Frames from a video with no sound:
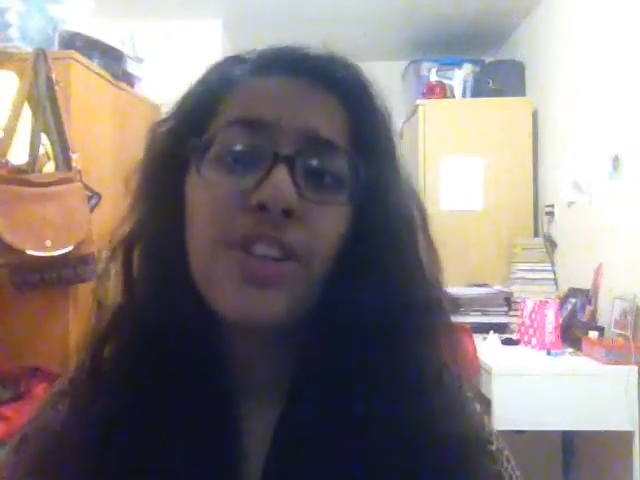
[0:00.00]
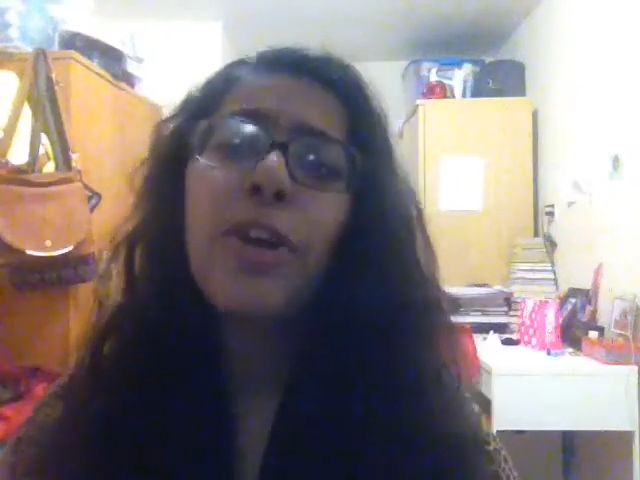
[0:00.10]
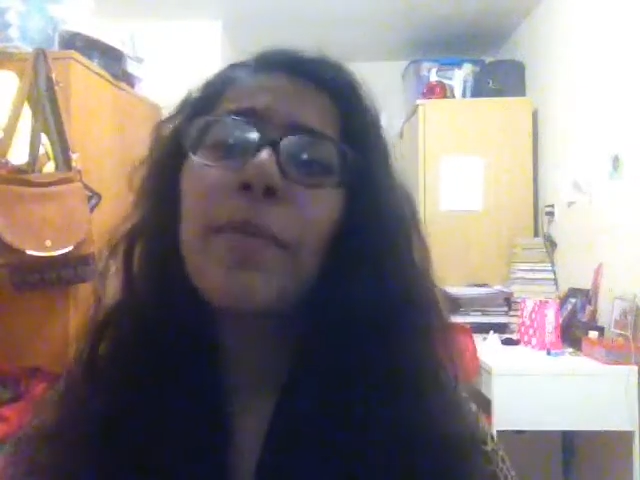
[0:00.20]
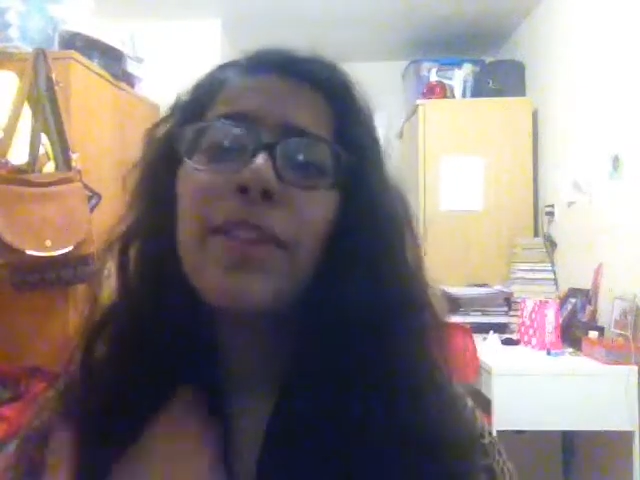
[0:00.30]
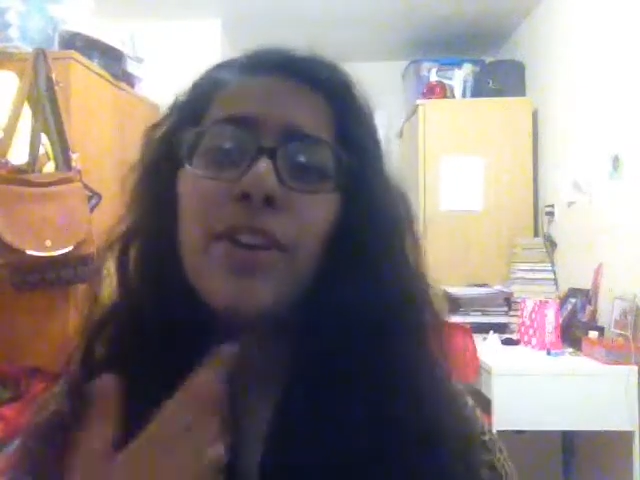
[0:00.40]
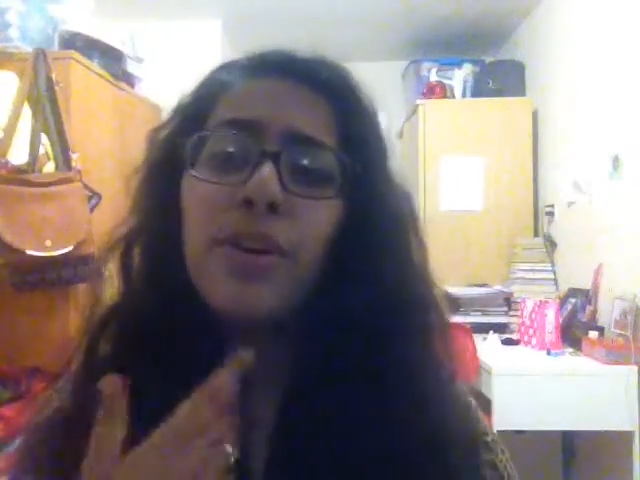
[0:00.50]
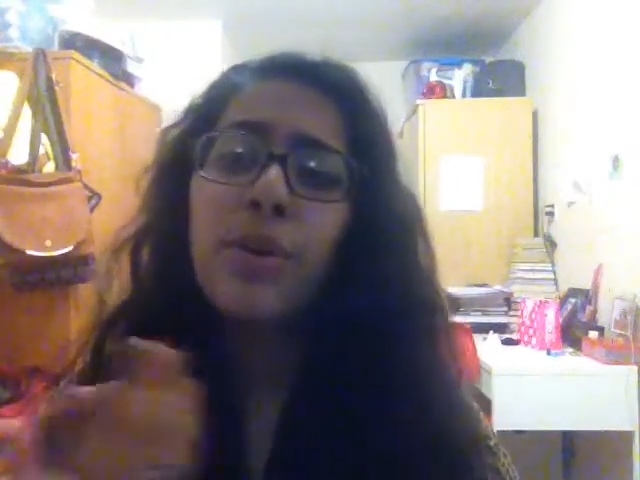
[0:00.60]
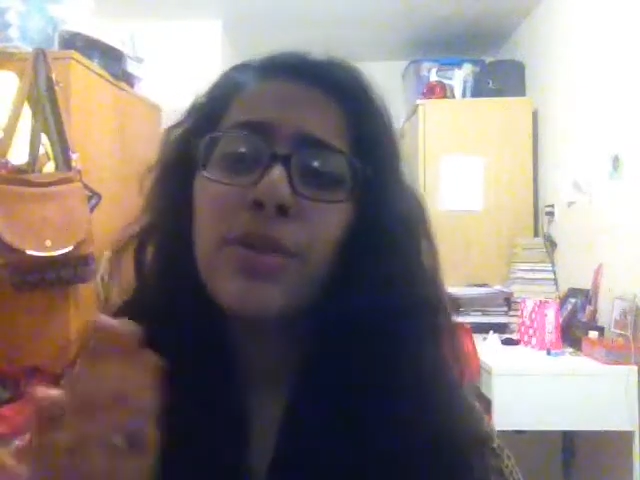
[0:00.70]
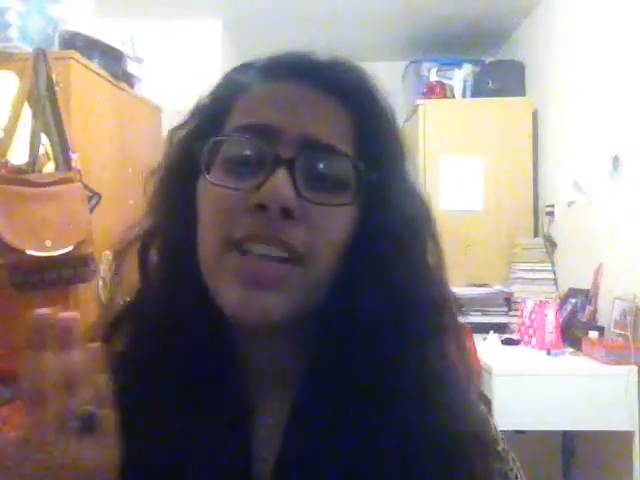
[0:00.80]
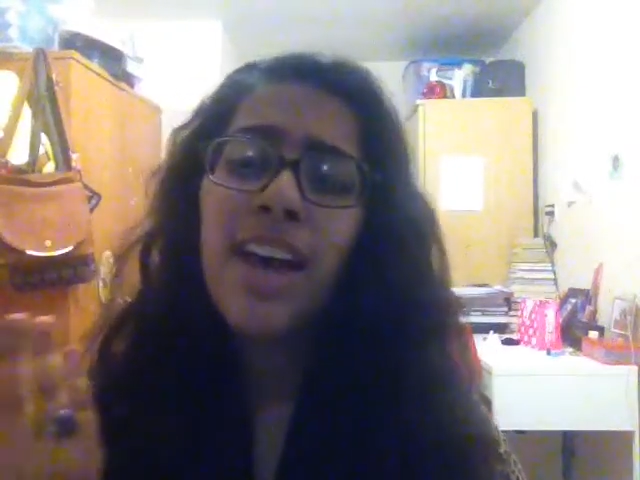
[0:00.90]
Sorry about the
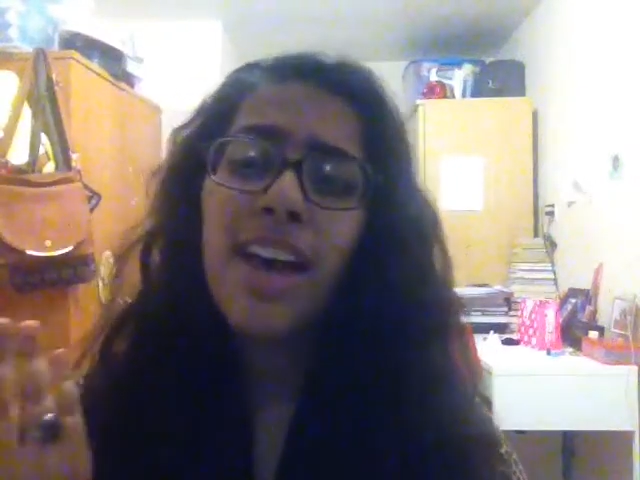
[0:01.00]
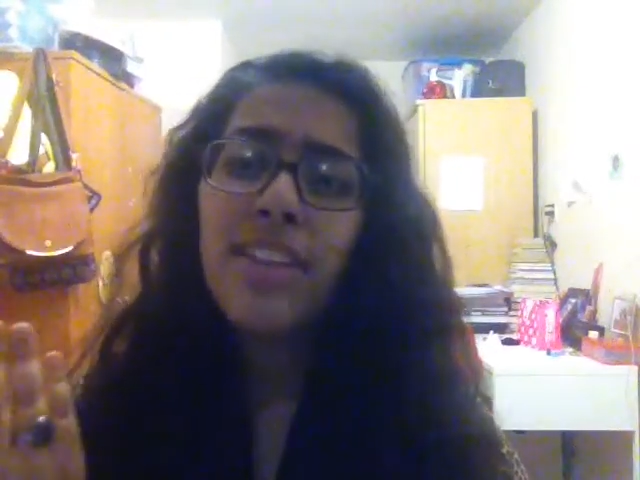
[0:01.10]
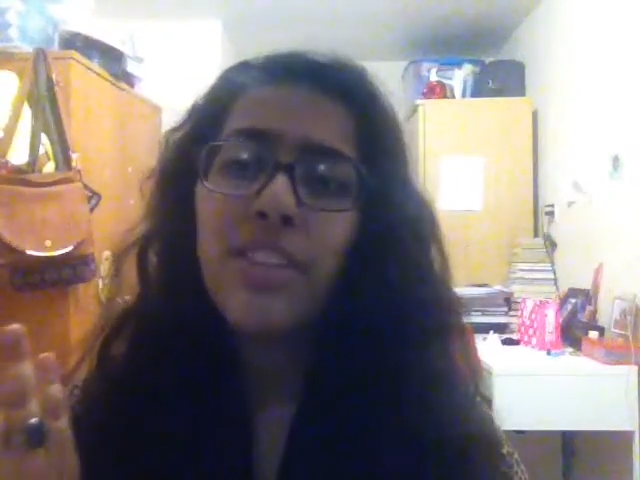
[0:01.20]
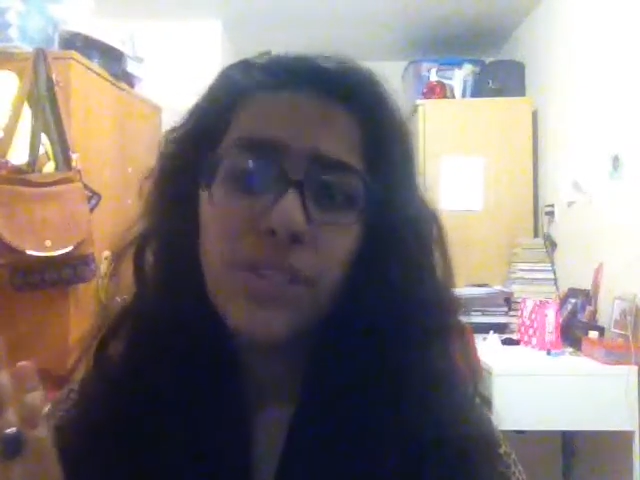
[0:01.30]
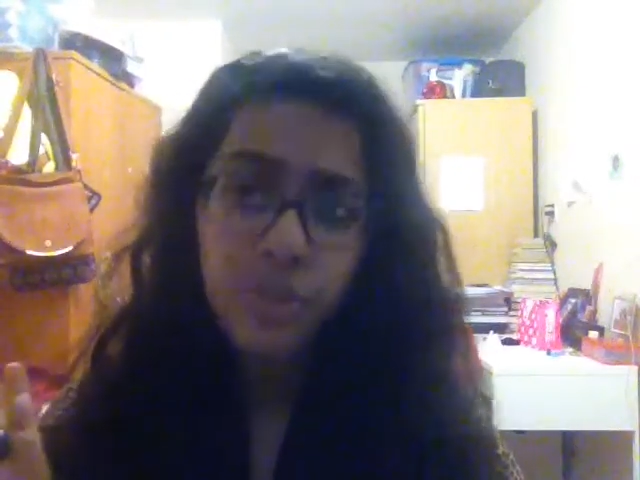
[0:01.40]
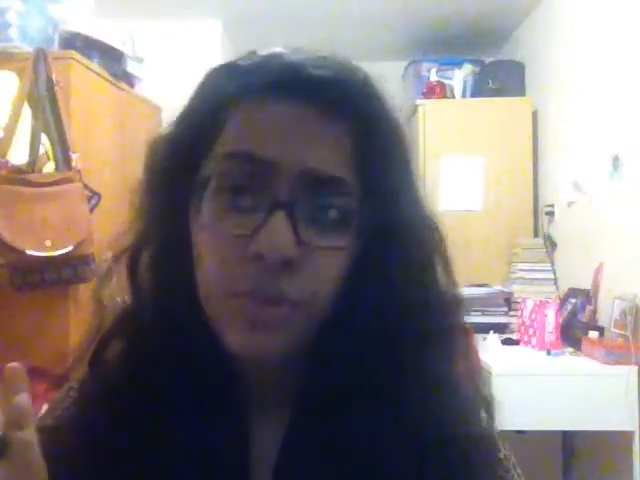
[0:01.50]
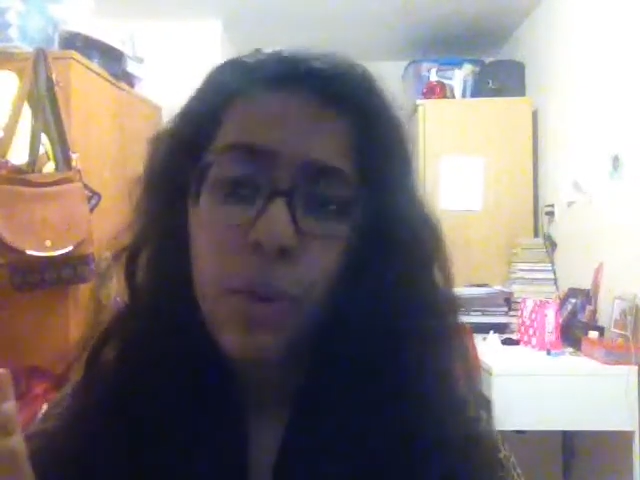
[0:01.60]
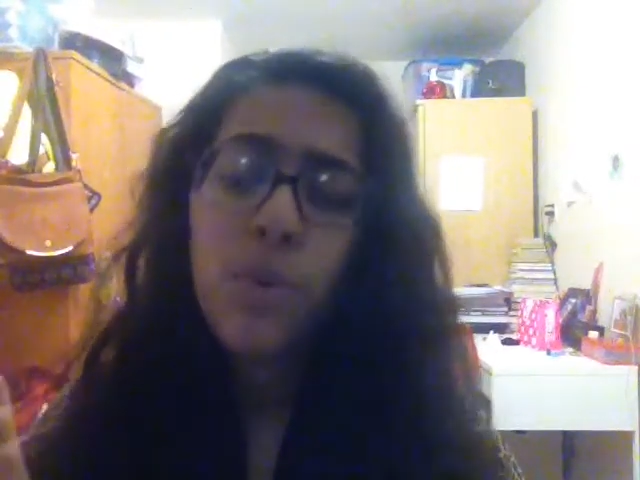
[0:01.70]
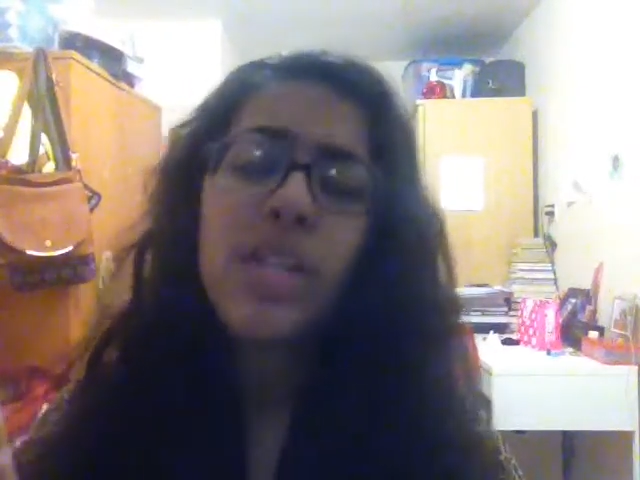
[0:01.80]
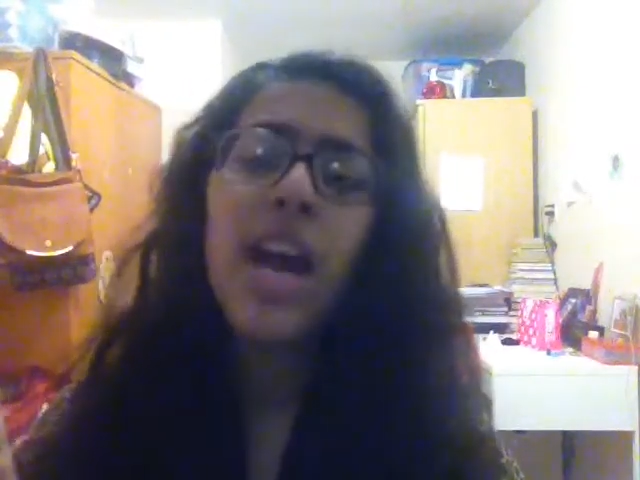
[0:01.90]
nose and the
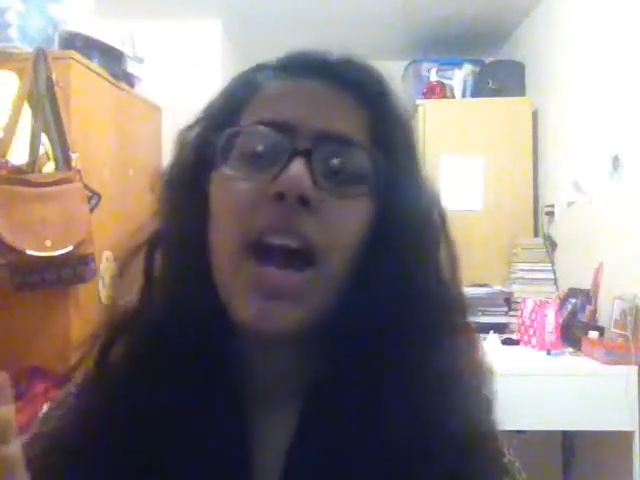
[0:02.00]
throat.